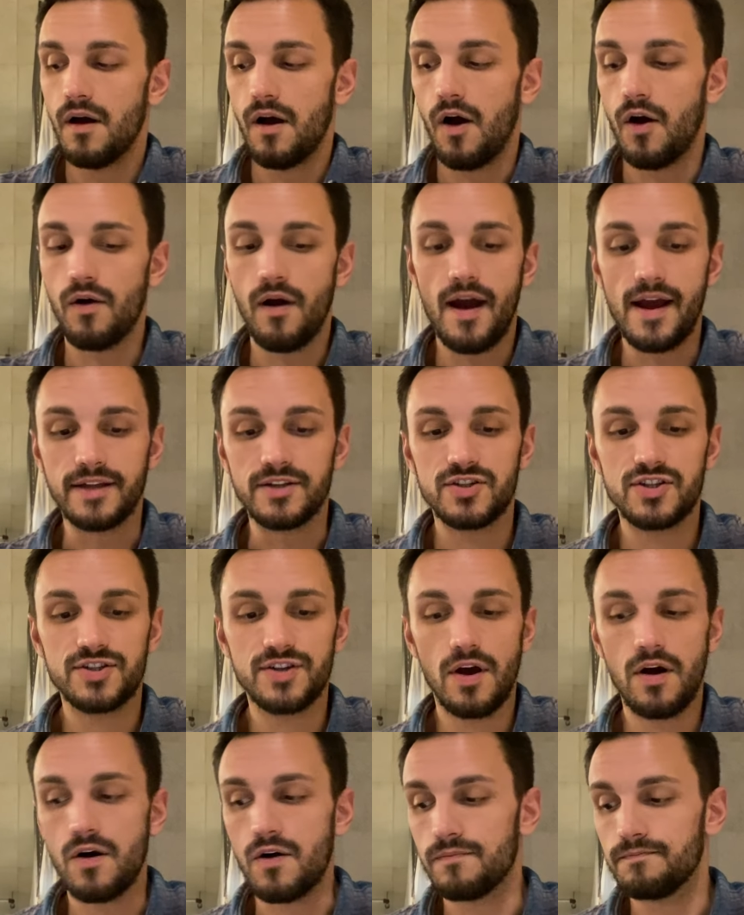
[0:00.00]
All right,
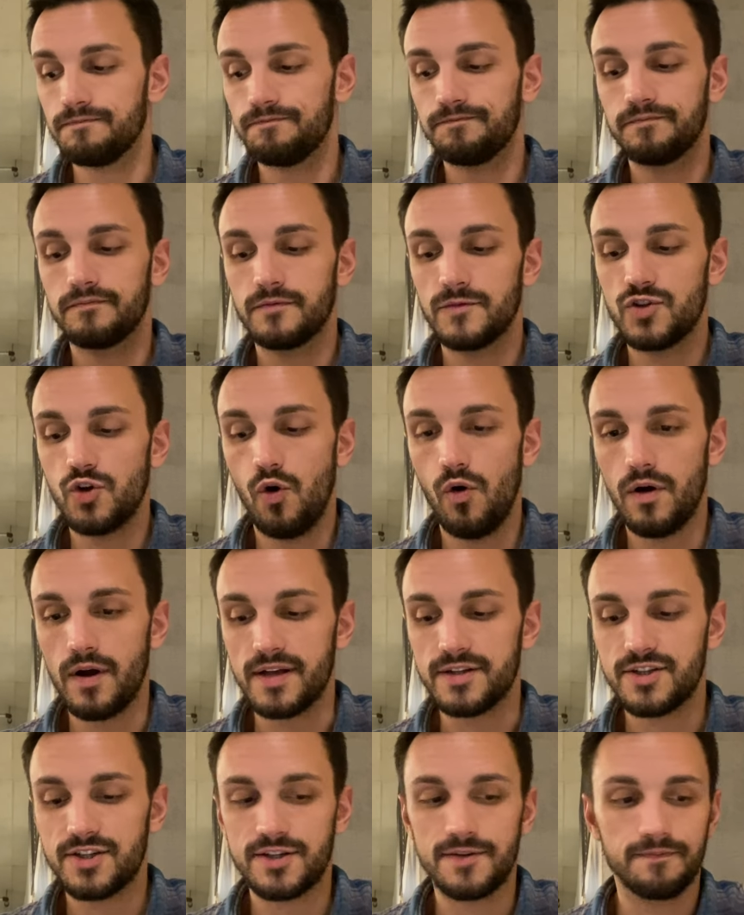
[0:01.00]
so
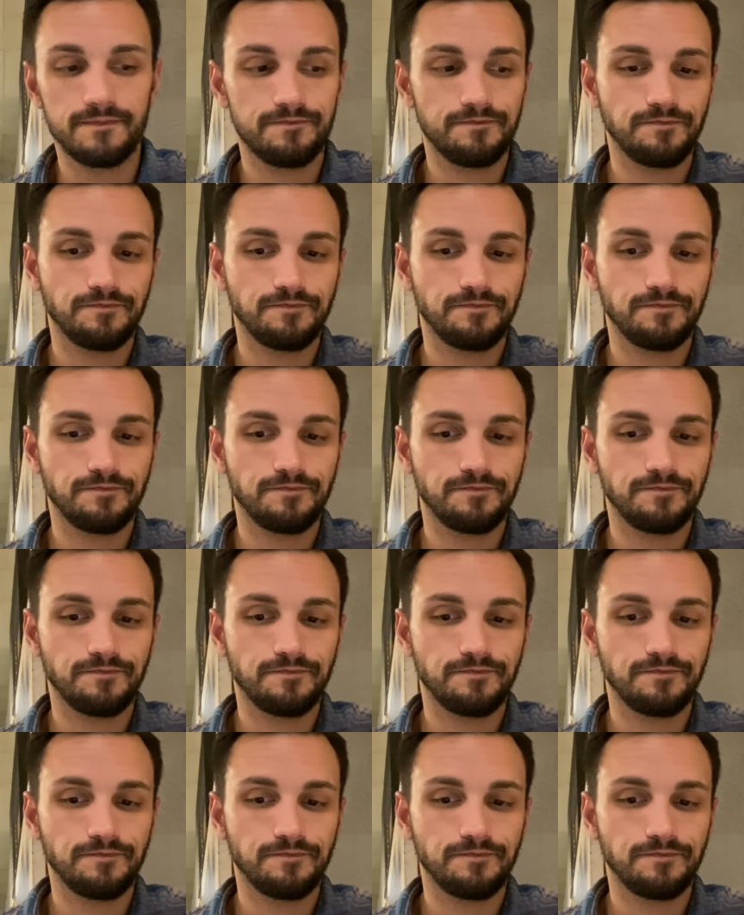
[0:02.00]
Taurus,